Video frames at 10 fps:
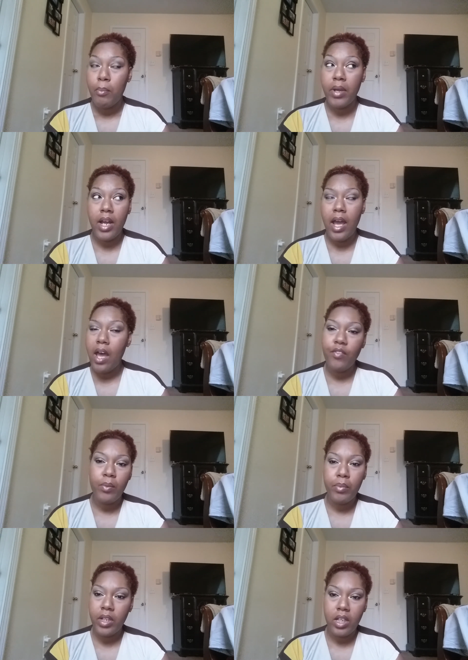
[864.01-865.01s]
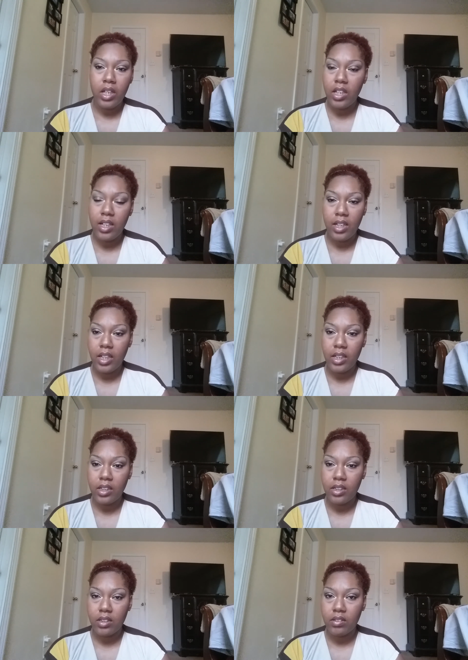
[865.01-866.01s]
But I haven't been eating
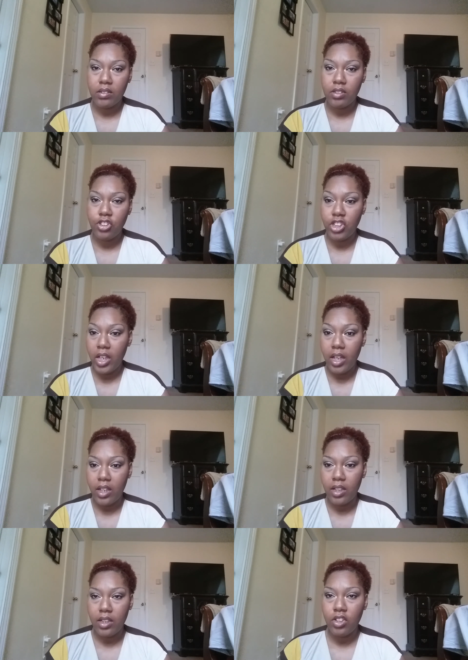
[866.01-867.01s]
like shit.